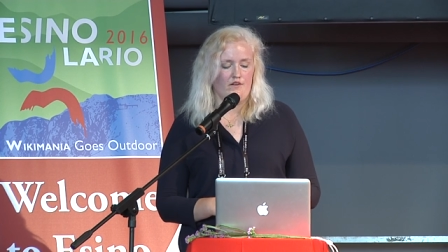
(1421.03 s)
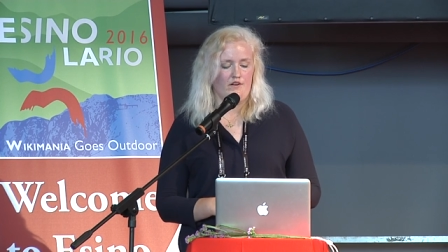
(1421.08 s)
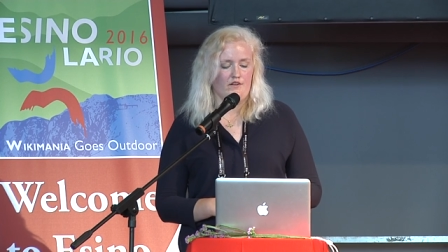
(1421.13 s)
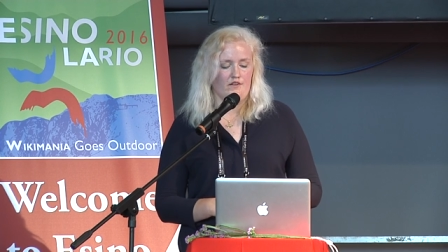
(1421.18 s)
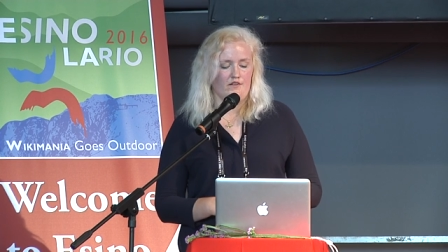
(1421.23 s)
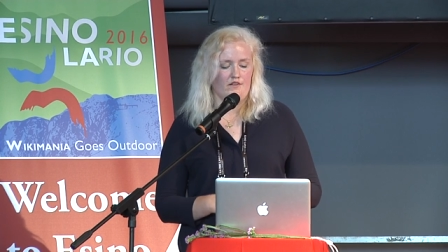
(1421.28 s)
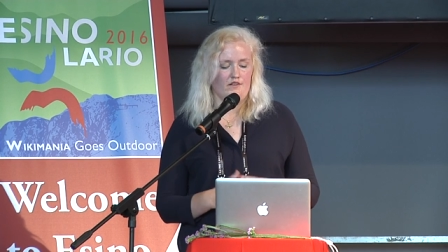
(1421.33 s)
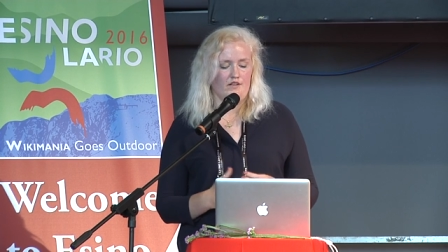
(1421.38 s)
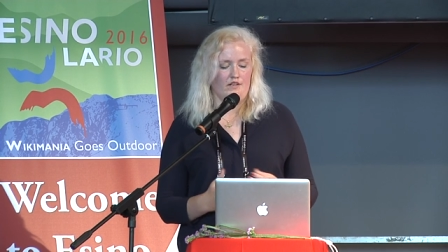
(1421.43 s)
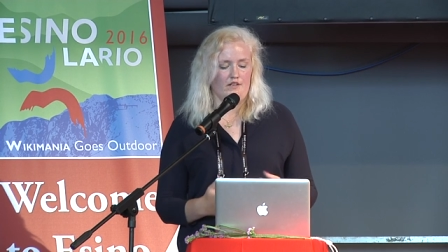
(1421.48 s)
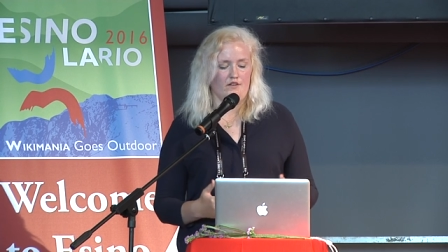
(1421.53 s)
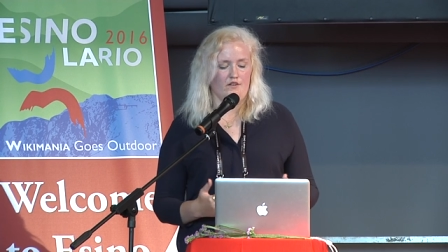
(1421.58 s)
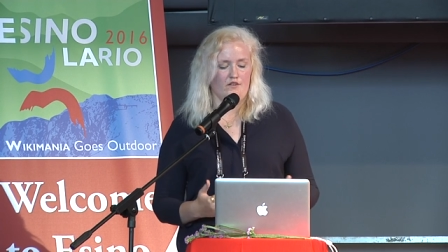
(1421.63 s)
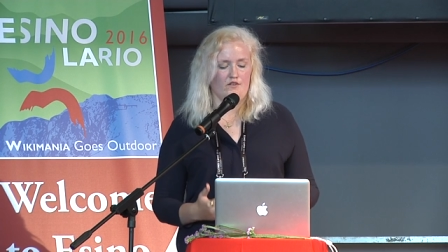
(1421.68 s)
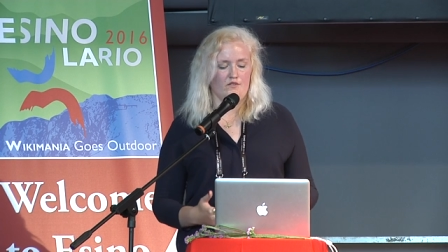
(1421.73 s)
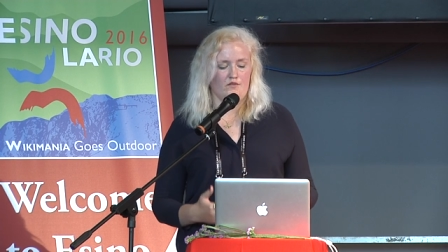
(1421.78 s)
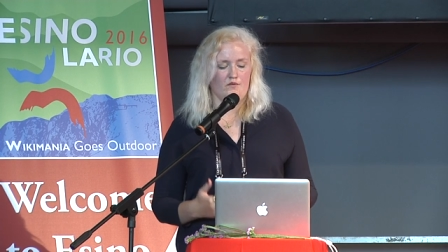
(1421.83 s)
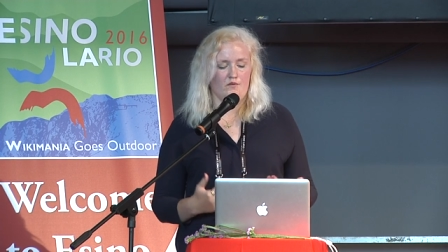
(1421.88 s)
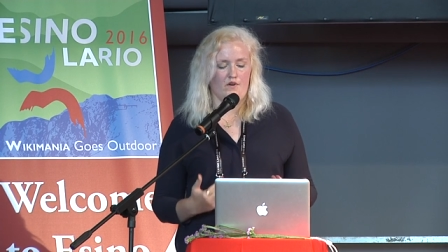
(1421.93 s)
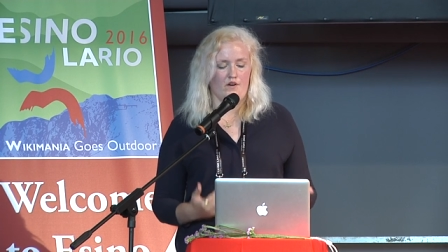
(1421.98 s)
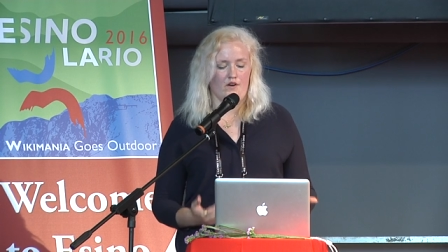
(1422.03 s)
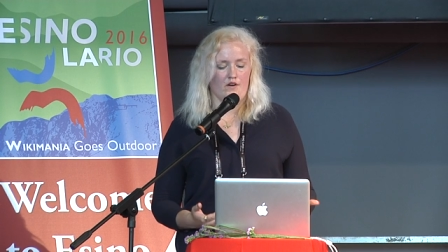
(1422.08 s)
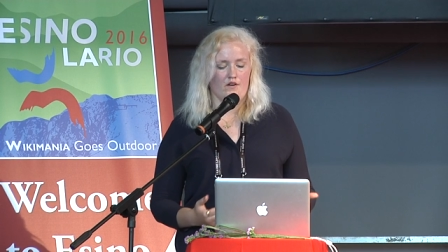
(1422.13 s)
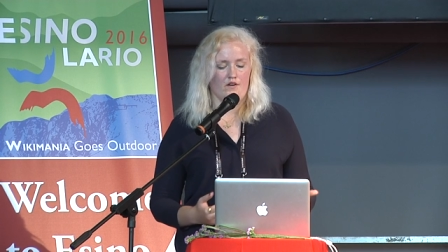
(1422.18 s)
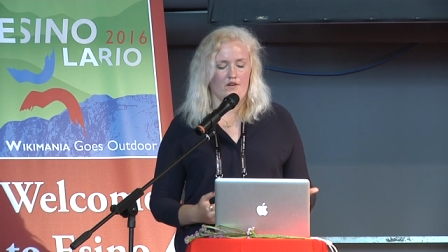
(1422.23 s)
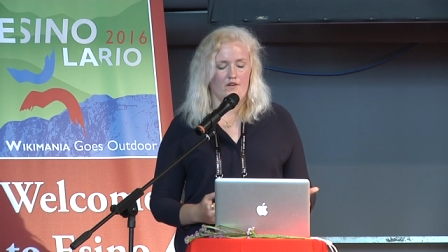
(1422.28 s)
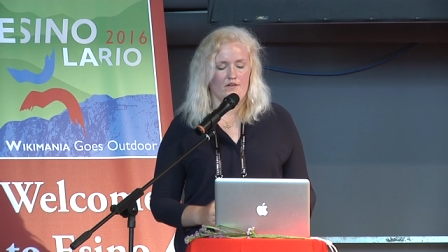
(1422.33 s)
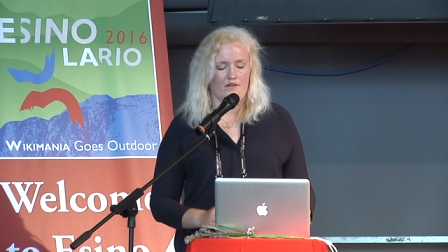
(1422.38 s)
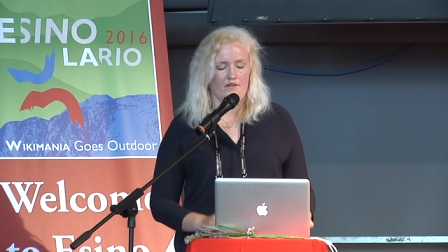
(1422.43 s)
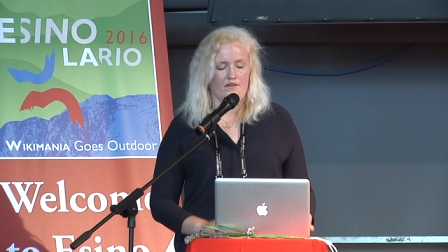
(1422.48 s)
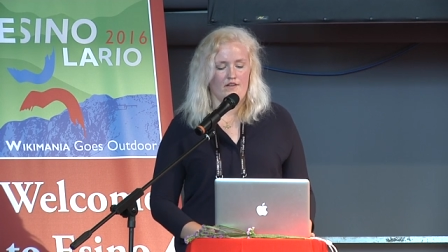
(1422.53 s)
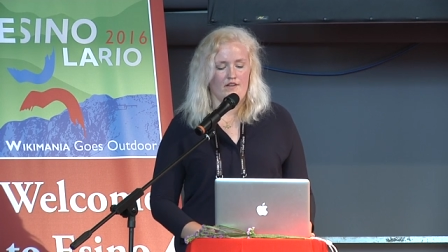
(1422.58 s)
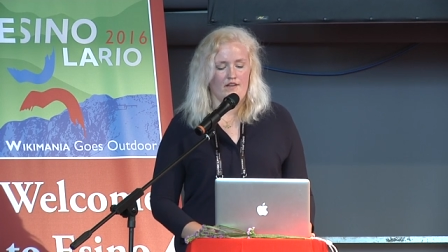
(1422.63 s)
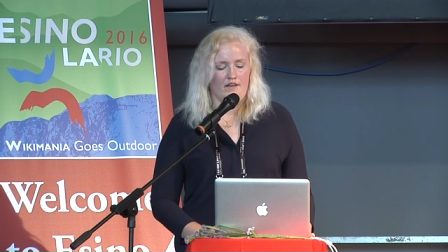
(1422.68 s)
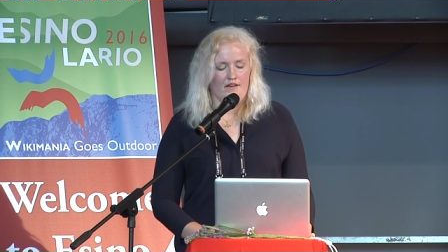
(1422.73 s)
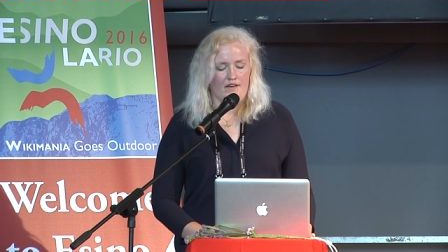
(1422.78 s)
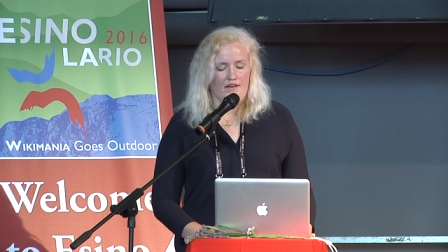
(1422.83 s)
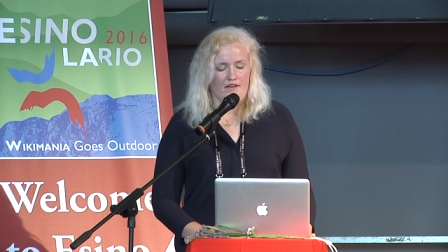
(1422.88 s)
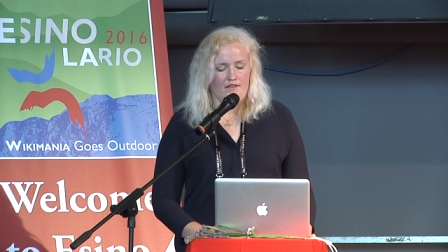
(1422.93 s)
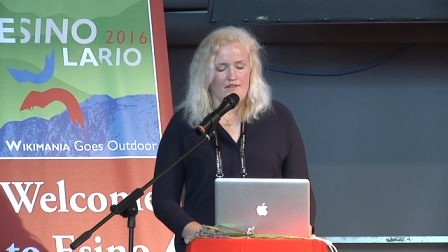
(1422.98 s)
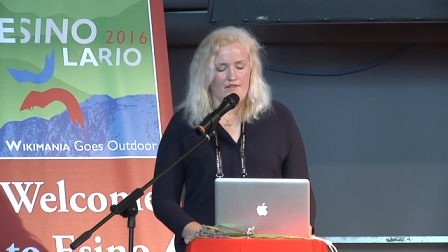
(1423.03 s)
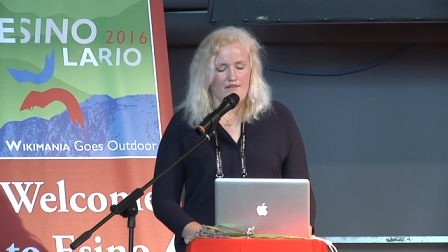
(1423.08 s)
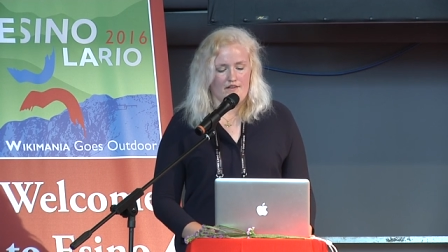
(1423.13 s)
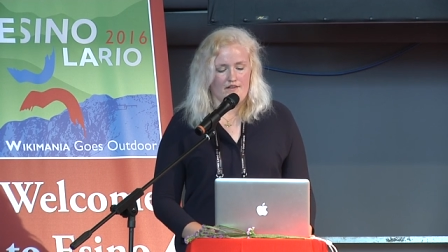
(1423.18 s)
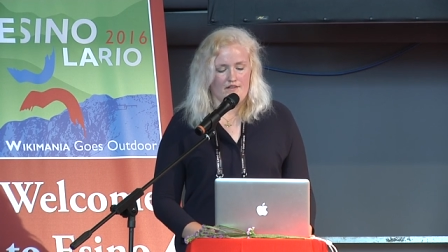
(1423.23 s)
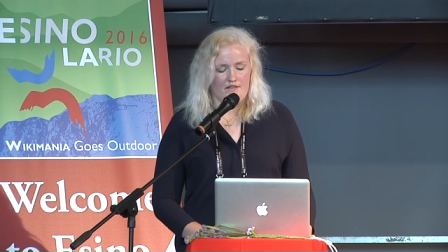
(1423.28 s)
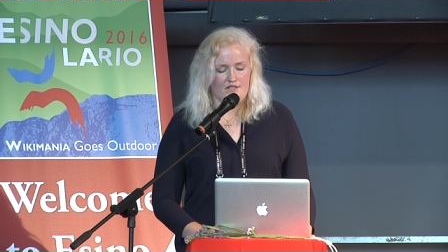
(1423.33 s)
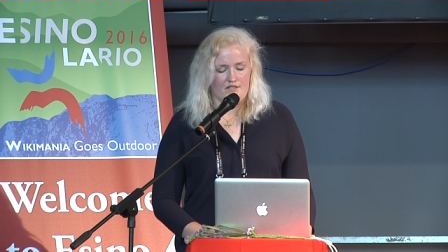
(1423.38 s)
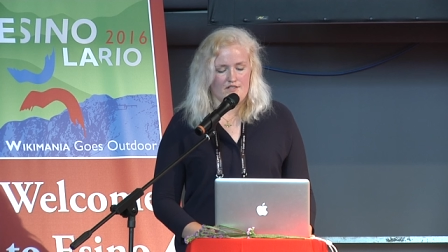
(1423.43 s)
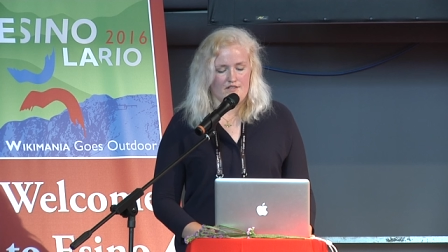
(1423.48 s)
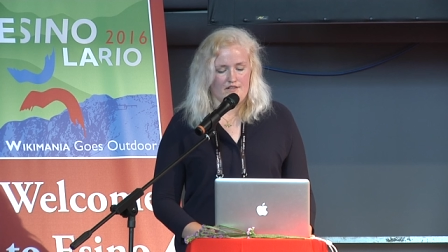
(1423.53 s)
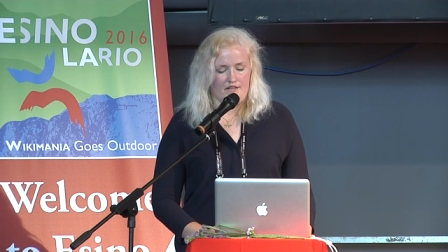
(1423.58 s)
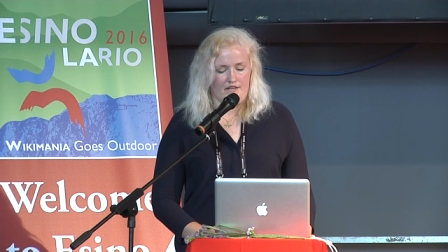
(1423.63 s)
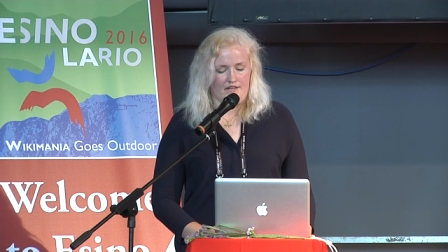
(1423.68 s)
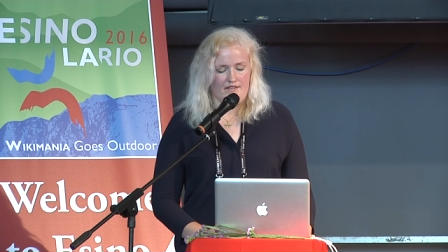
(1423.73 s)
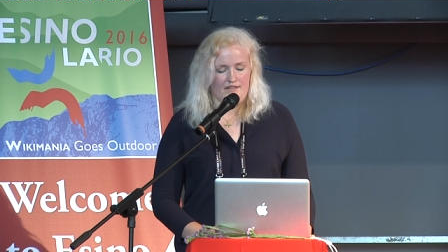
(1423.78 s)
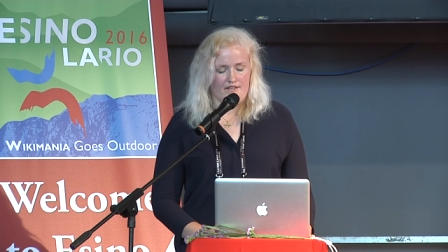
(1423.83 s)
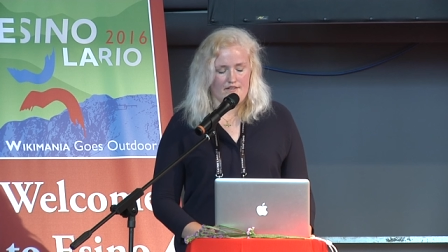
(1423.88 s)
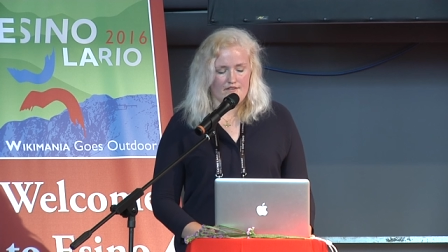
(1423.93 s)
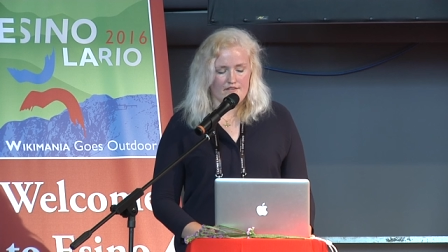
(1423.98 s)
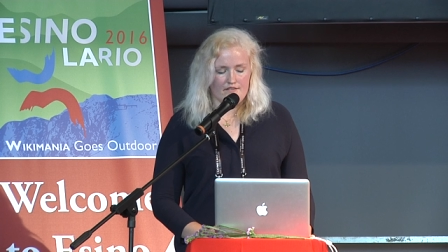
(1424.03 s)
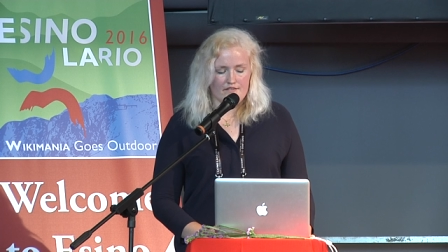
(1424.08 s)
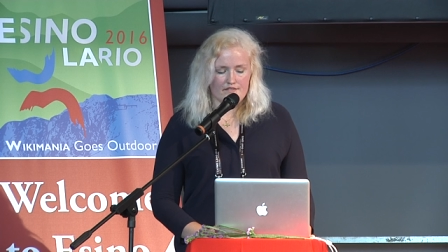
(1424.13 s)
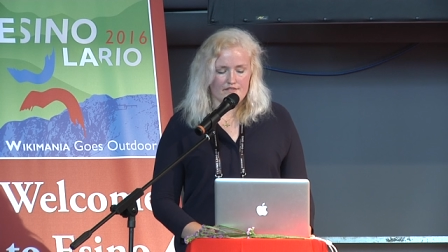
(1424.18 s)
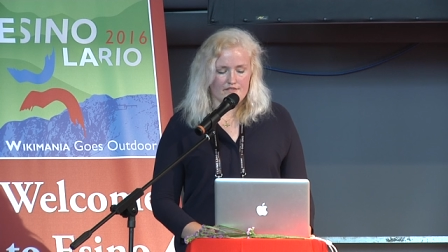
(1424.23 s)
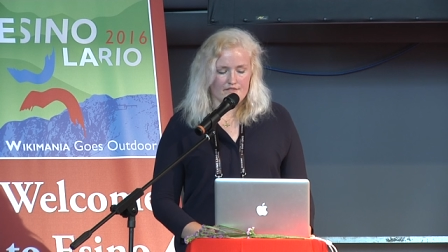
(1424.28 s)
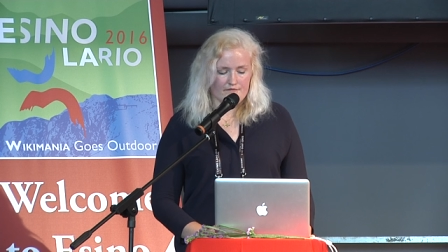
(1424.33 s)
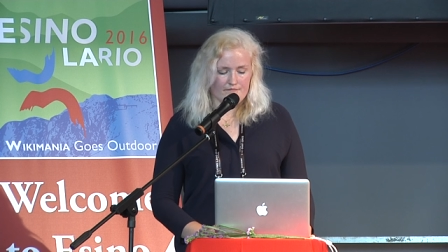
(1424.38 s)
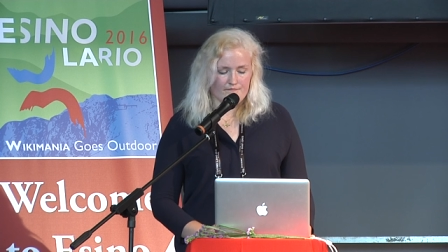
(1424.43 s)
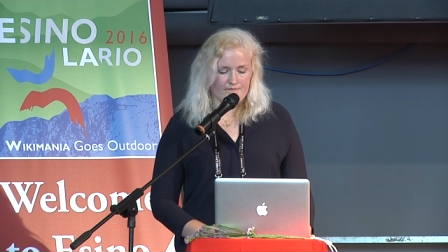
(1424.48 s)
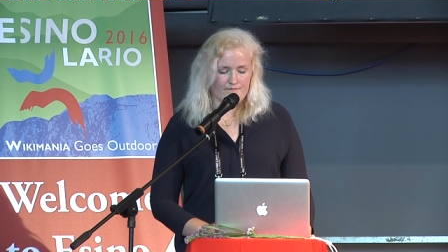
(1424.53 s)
and continuing to work on the initial ideas.